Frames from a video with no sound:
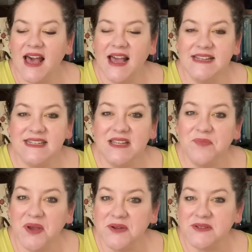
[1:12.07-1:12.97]
I did
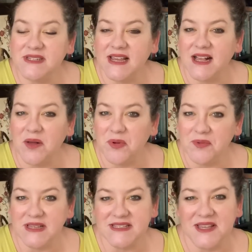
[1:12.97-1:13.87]
post a couple
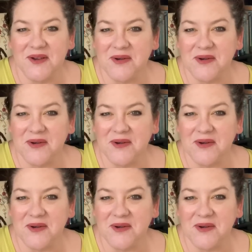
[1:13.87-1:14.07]
weeks ago.